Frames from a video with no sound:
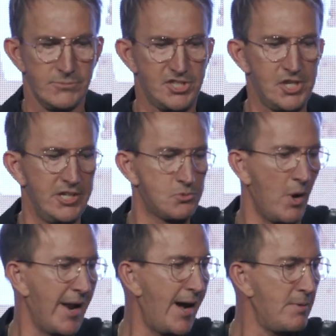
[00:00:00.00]
She's
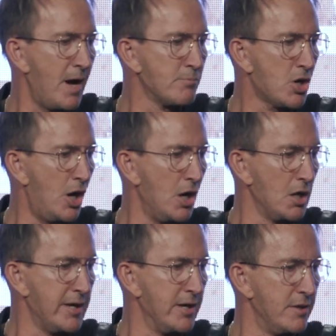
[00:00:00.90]
what I'm
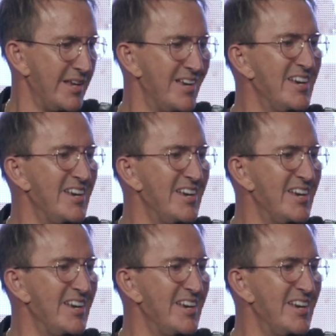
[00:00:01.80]
calling here the